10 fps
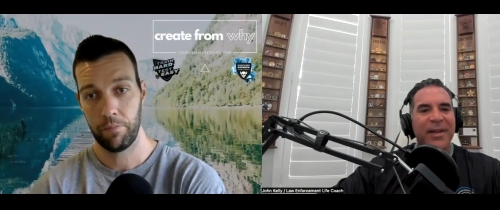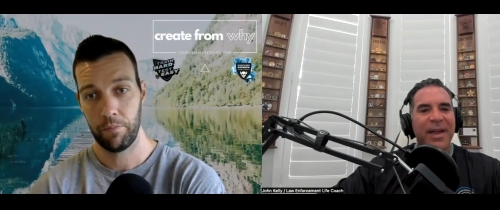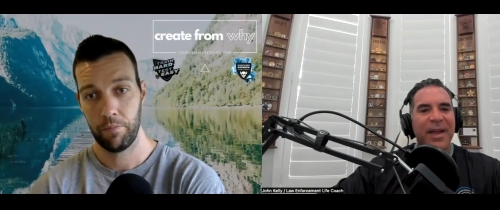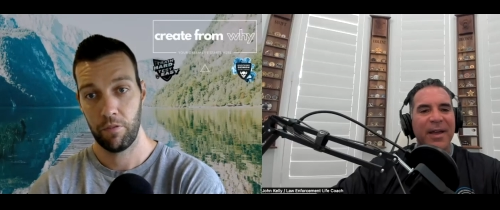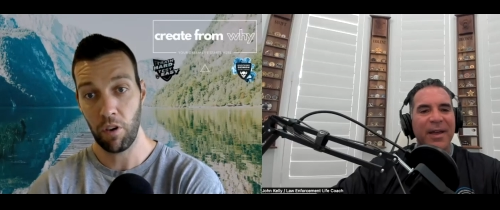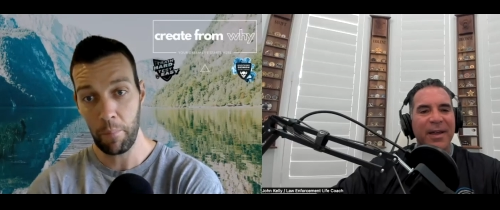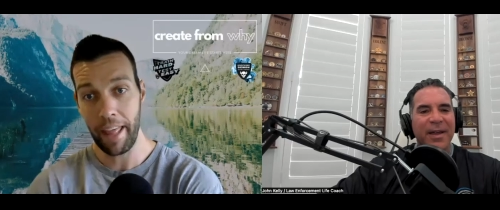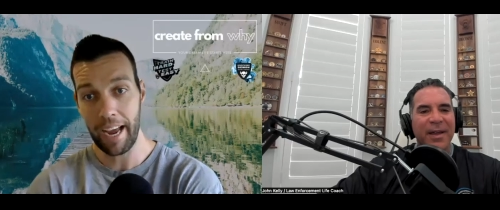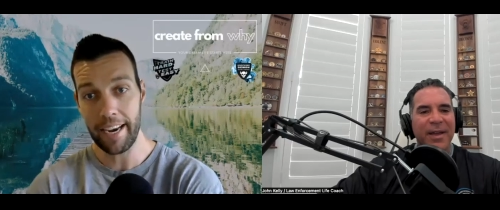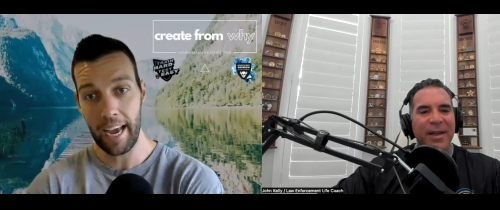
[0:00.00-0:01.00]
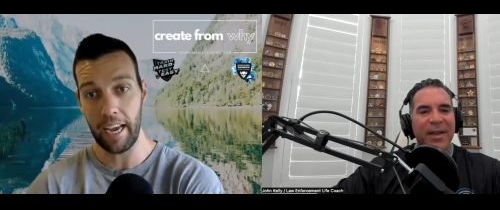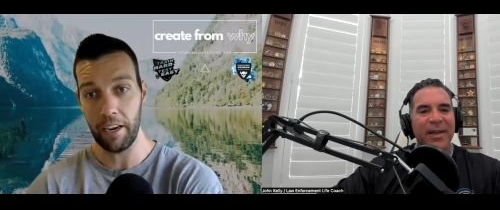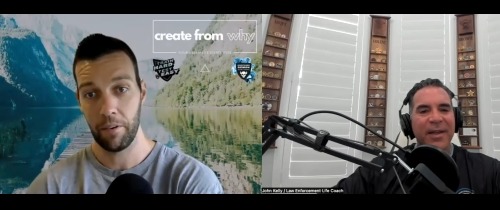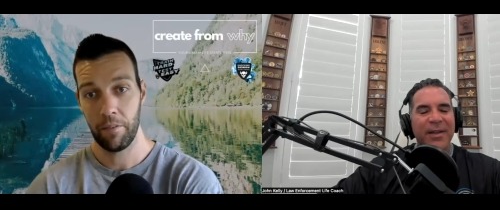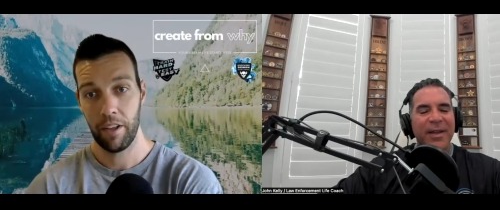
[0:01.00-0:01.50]
Speaker 1: Yeah, from that day,
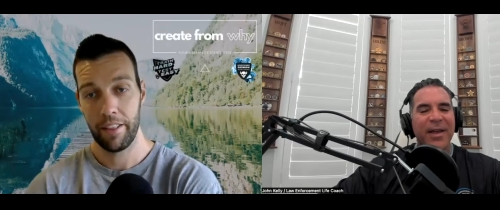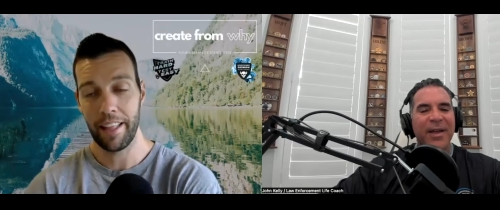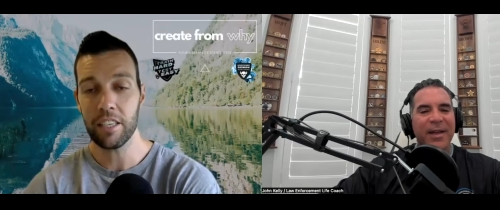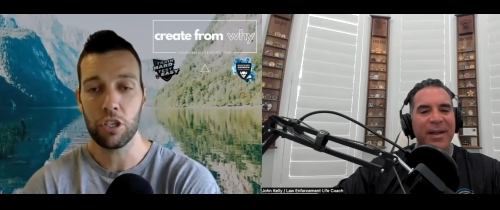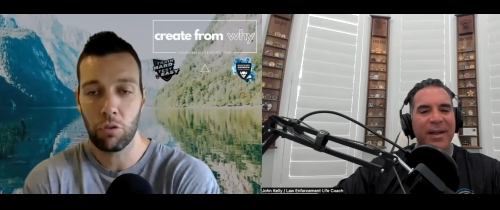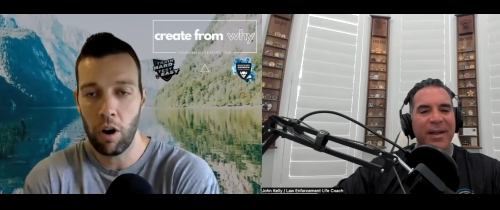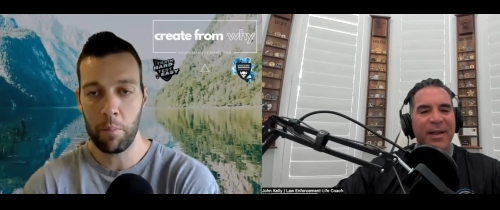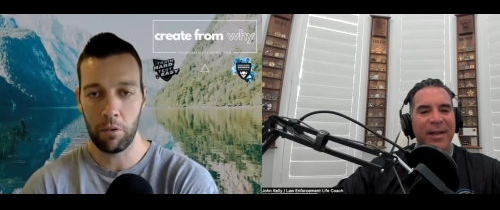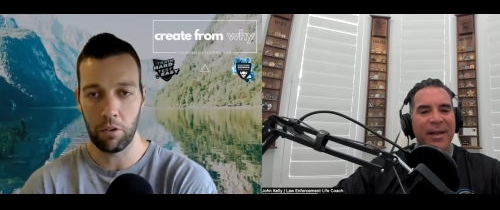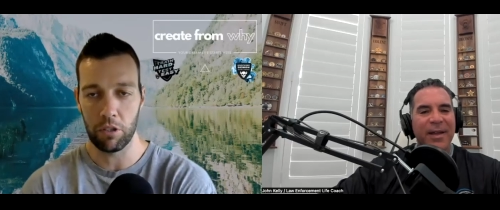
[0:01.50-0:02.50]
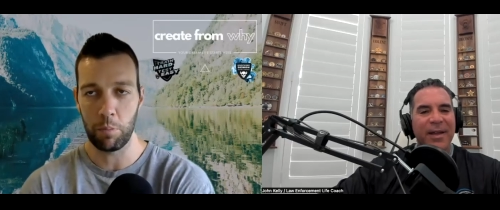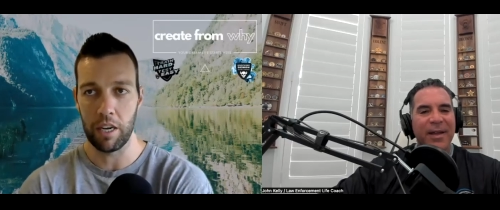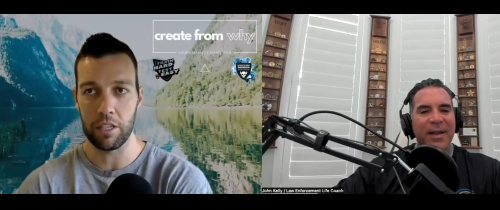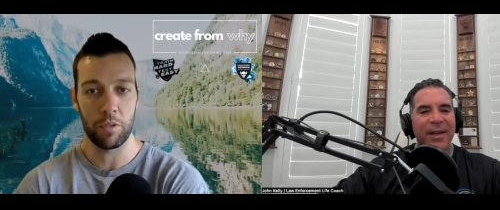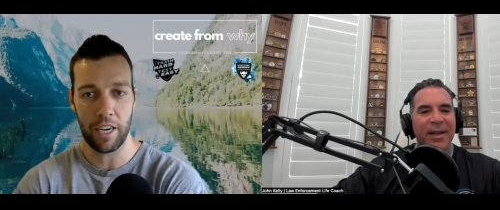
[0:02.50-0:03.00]
yeah. that is a trauma
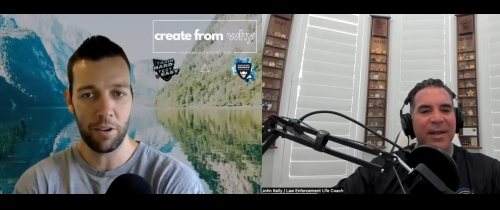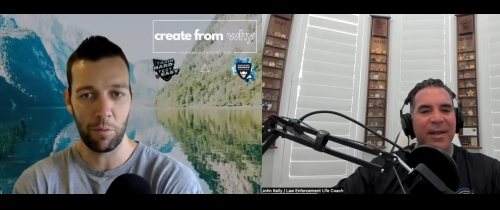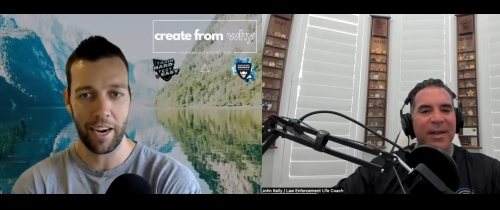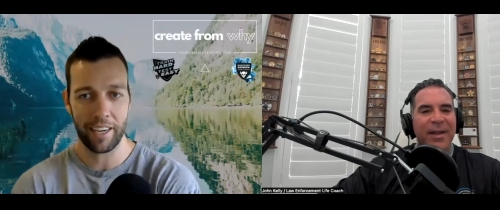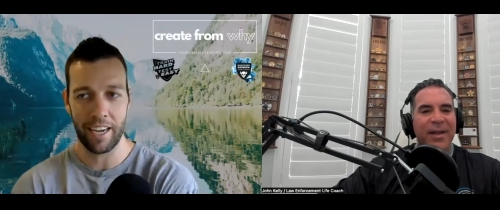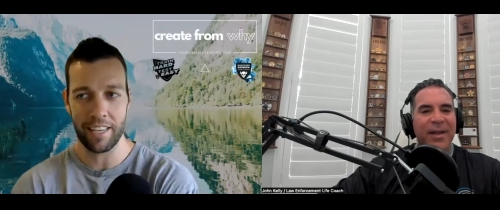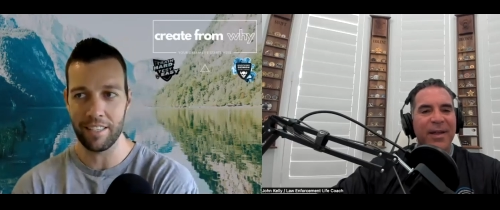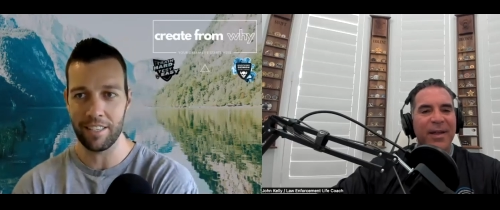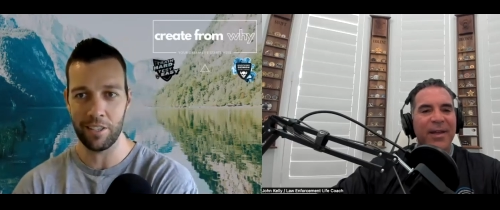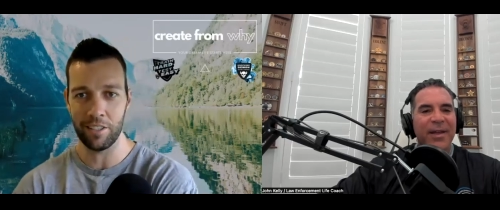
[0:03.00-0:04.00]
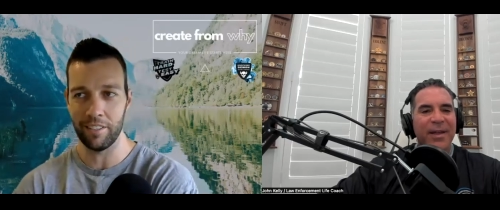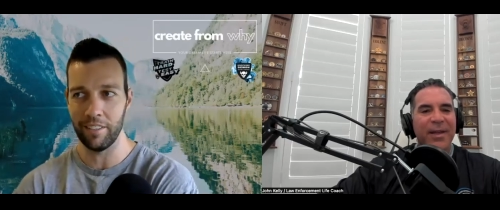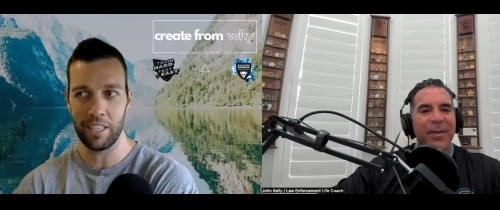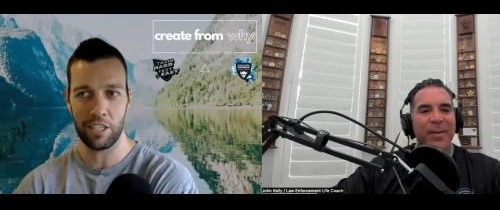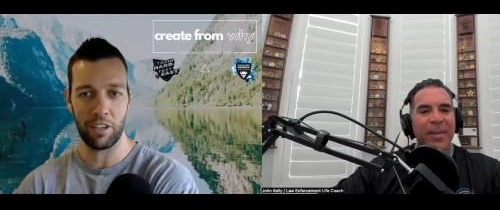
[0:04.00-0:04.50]
response, which I didn't recognize until
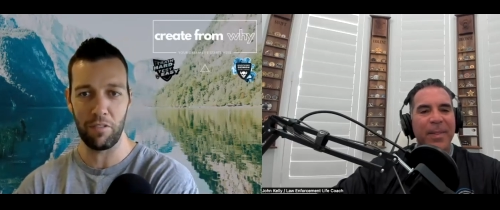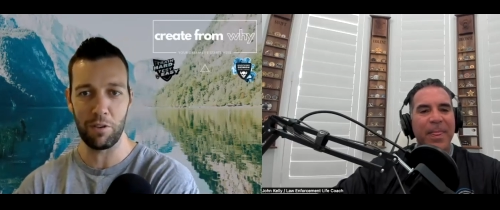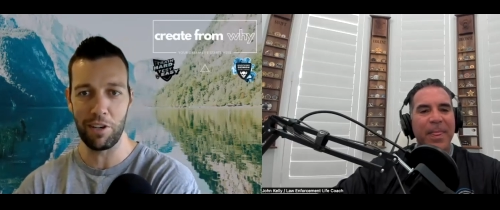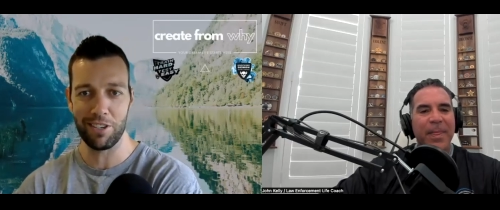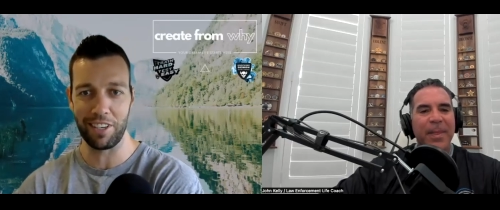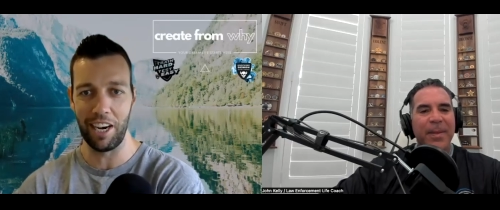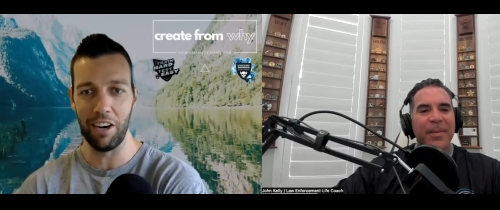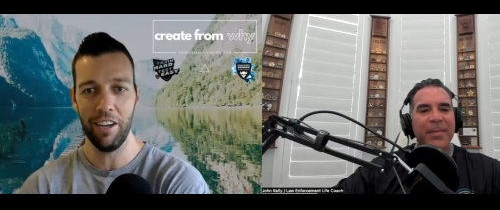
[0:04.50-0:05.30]
literally a few years ago.